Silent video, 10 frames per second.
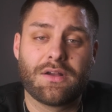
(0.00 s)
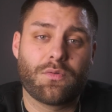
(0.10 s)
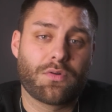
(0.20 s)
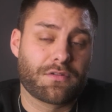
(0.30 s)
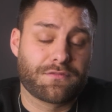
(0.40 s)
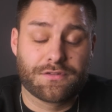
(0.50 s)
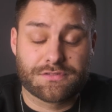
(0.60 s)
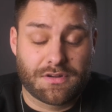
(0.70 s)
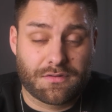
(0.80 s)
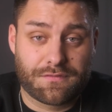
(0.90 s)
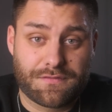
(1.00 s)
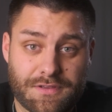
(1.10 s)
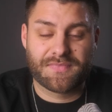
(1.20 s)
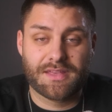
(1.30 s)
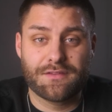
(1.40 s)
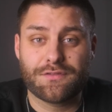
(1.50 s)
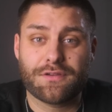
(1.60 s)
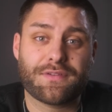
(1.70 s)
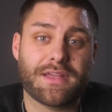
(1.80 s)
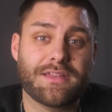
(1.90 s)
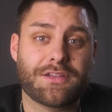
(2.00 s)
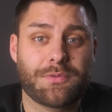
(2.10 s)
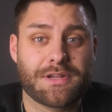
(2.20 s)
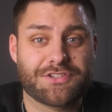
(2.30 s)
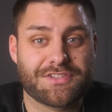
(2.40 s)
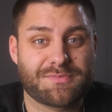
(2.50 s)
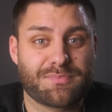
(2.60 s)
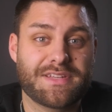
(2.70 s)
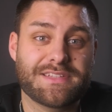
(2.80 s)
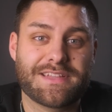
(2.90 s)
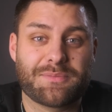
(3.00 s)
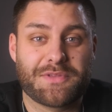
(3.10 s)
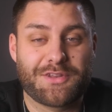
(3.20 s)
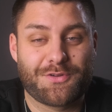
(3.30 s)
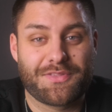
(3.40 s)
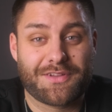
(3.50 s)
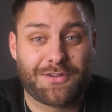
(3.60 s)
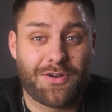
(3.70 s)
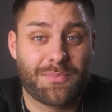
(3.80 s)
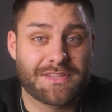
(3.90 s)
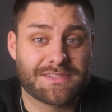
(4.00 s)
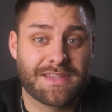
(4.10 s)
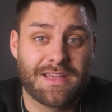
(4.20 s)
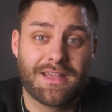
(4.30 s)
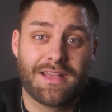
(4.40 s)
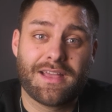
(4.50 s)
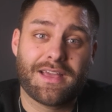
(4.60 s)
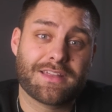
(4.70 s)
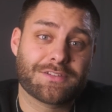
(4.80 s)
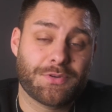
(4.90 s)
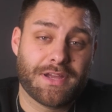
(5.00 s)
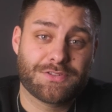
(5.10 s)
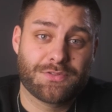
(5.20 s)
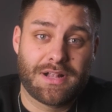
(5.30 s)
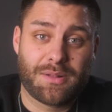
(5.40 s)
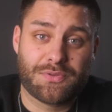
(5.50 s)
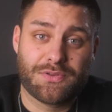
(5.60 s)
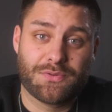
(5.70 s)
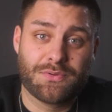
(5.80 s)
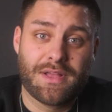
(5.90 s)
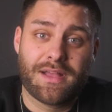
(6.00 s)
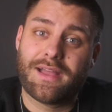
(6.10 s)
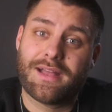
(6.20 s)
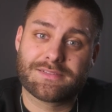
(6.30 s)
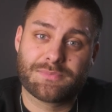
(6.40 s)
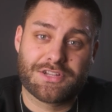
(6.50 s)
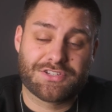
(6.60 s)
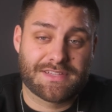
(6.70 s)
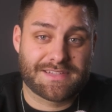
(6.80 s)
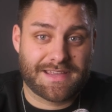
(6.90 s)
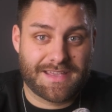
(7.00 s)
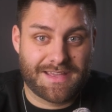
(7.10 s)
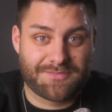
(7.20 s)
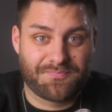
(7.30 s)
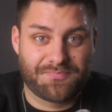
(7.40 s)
or photography. If you have any questions, please let me know in the comments and I try to help you as much as I can.